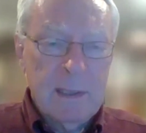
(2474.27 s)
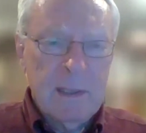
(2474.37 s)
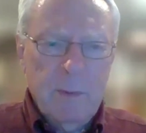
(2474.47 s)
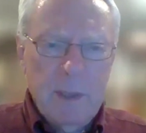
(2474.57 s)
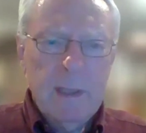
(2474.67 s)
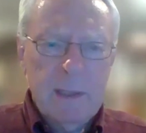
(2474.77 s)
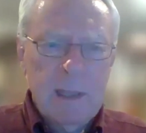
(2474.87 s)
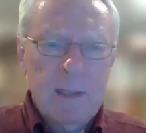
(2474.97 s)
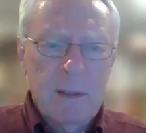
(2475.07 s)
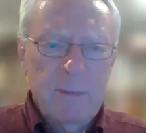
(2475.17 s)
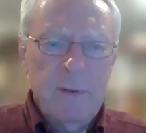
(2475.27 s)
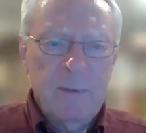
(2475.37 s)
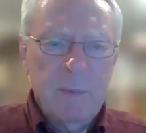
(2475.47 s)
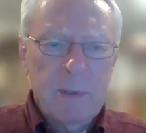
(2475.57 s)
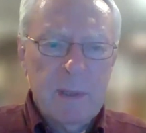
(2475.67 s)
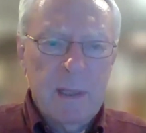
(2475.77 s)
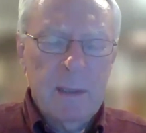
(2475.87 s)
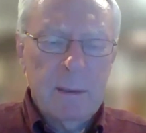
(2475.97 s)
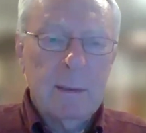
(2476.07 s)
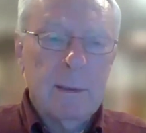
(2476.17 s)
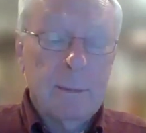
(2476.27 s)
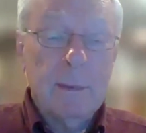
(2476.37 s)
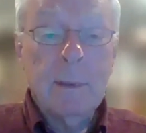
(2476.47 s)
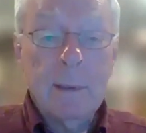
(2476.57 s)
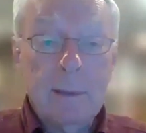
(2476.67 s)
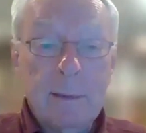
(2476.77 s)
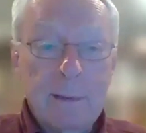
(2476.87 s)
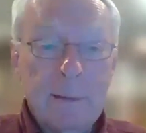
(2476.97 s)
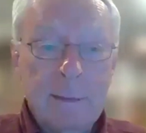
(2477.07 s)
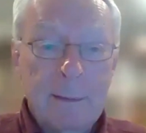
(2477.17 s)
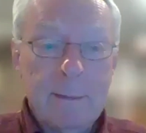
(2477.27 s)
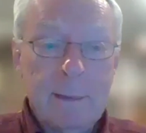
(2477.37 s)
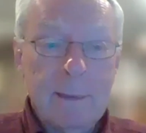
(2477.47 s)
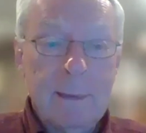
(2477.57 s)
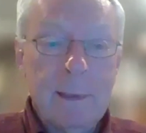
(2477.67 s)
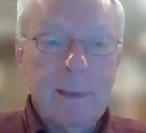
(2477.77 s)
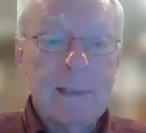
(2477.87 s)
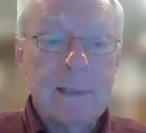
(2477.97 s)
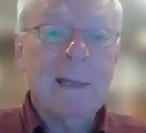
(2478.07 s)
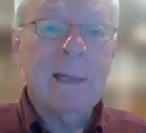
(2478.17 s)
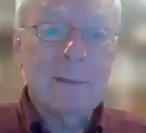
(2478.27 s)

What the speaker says: I said, you really insist on 50% and not none of this, at